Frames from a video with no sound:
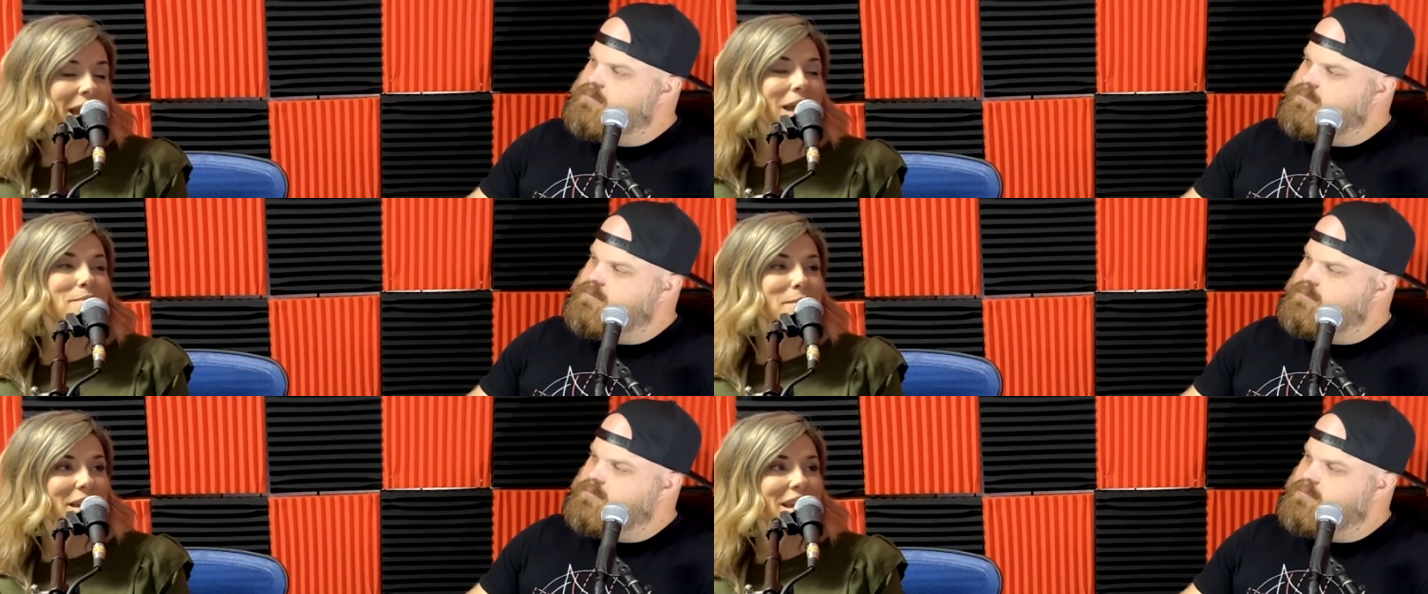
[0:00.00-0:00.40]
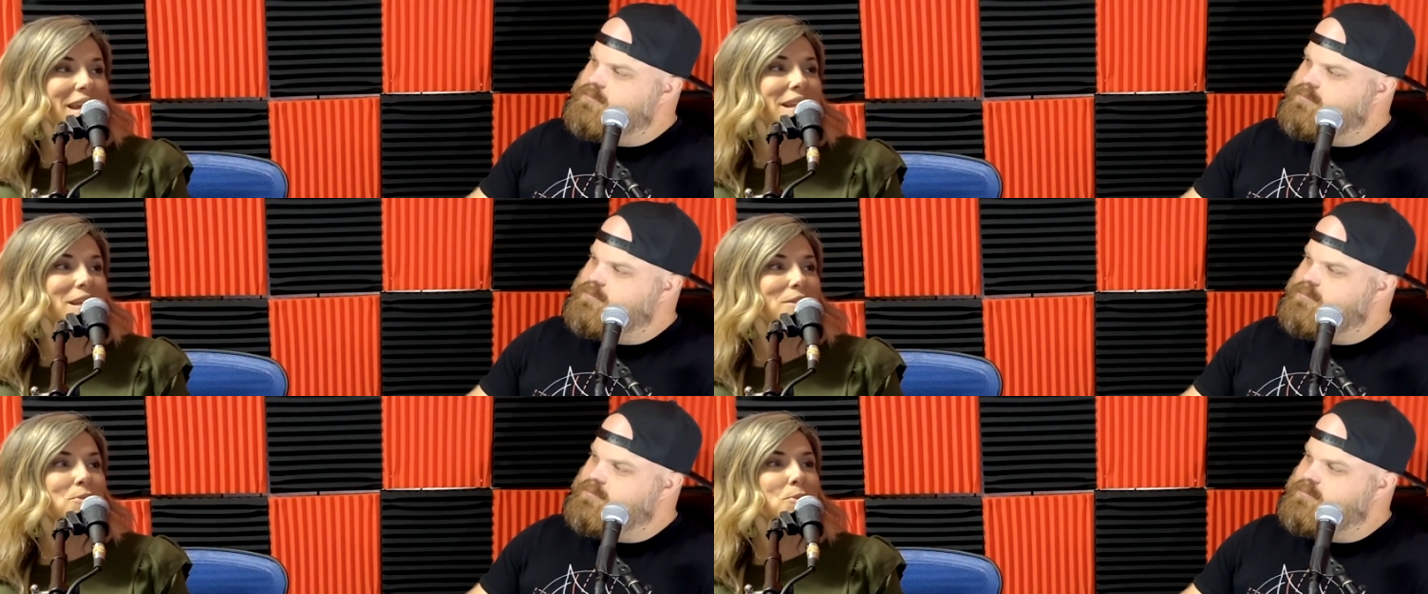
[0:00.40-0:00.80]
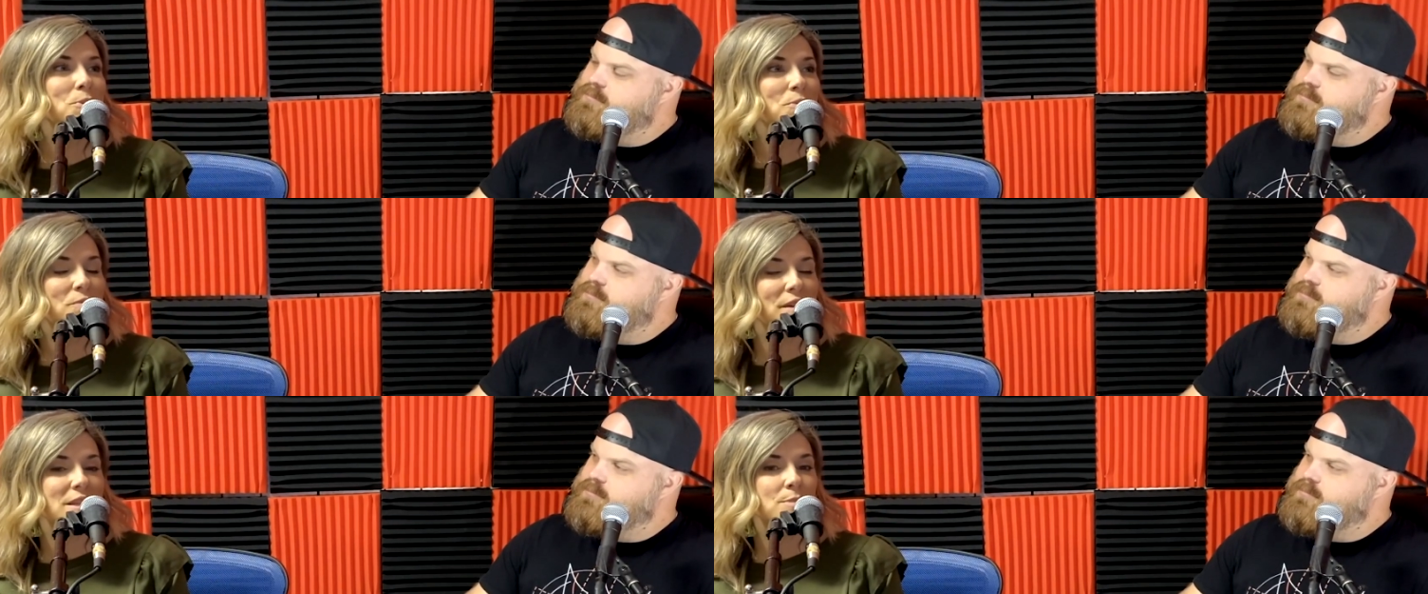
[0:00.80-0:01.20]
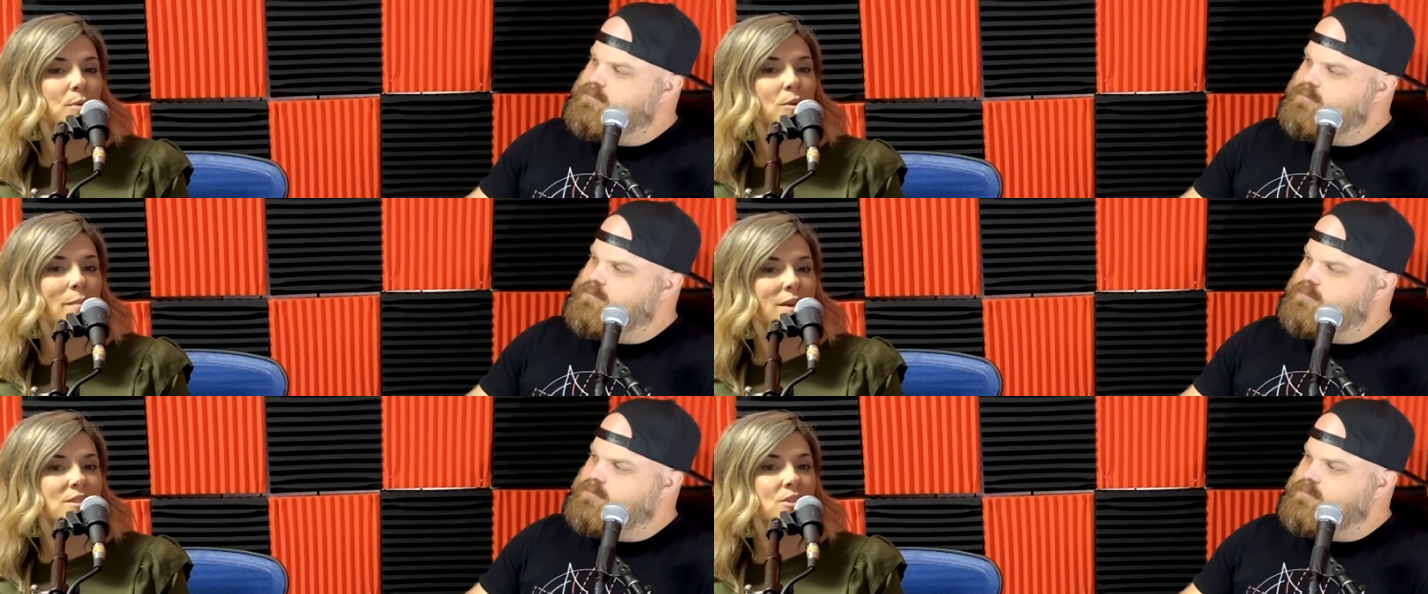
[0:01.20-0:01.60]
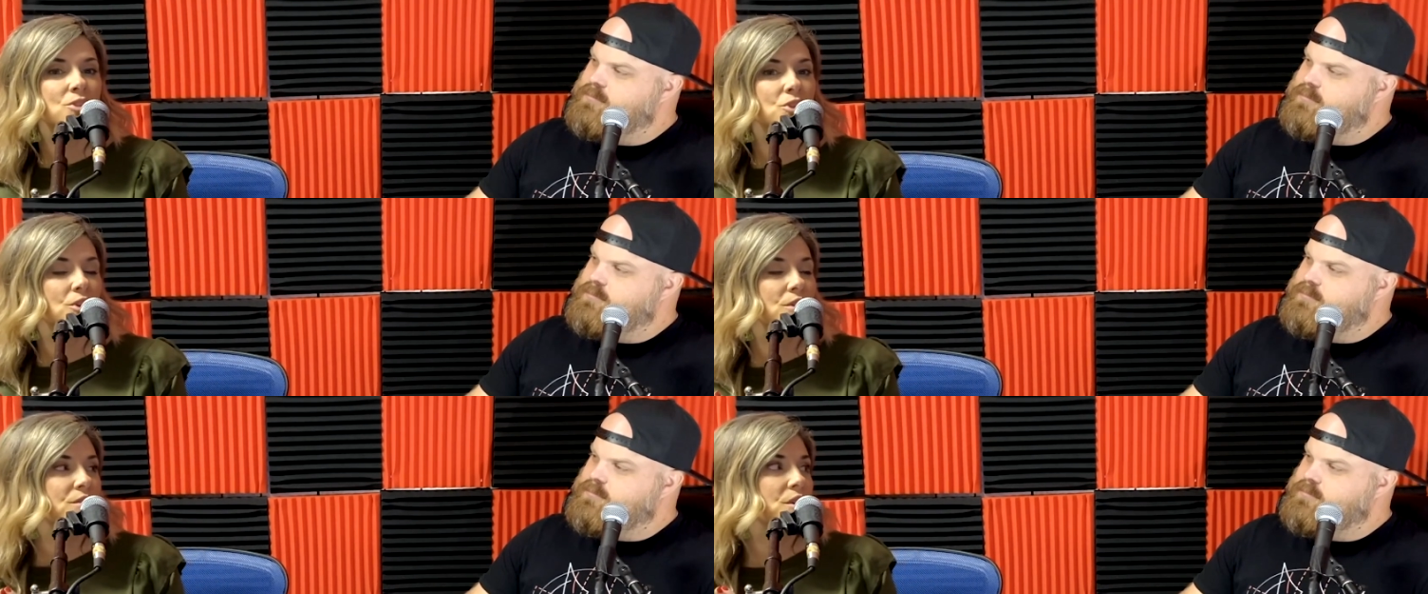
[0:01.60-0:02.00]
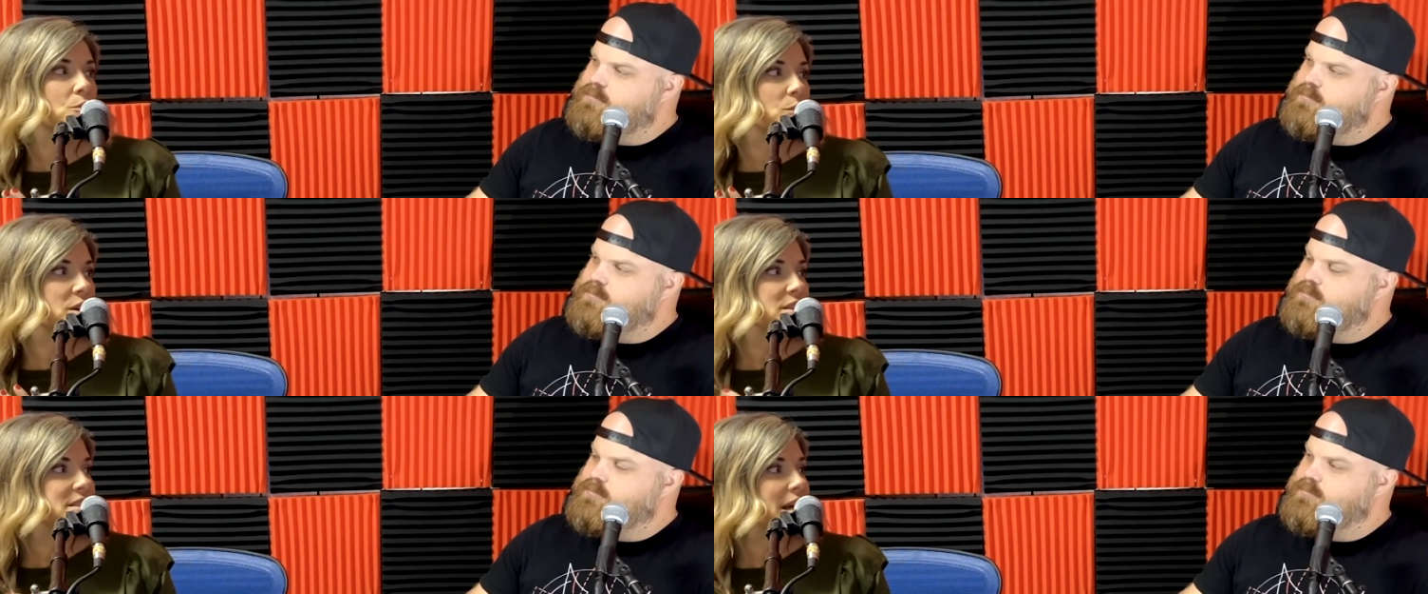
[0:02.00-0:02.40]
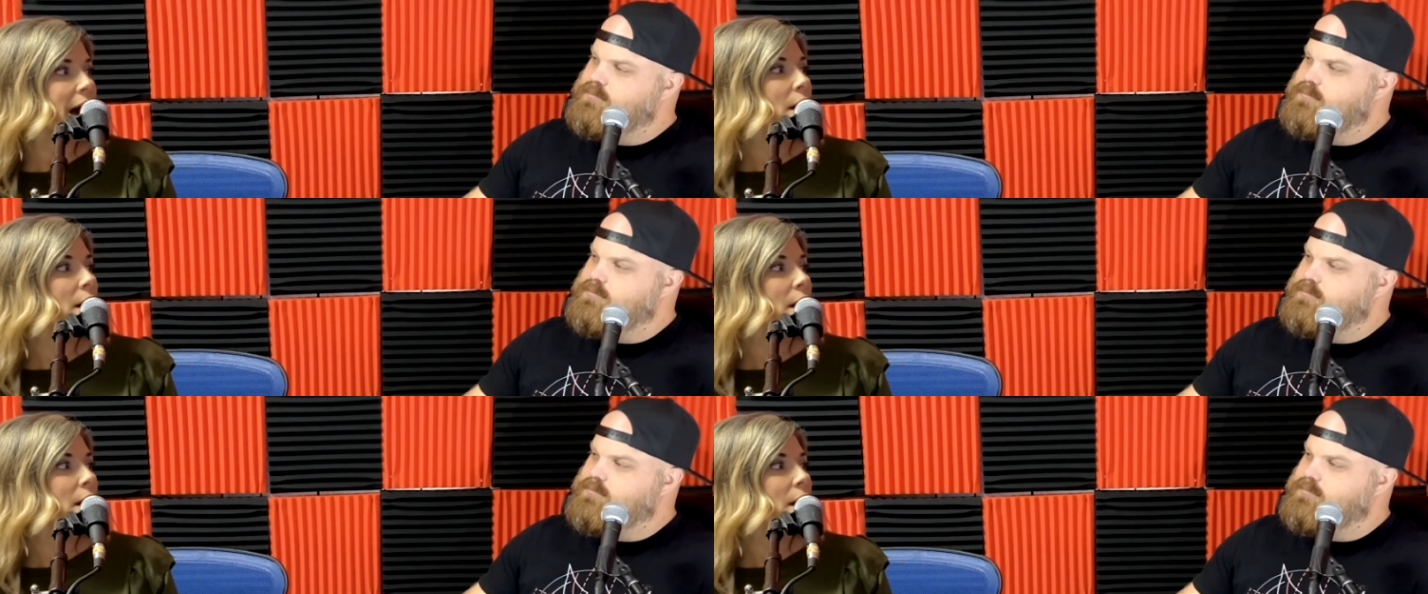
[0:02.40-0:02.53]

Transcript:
Speaker 1: came in through Facebook Messenger that was,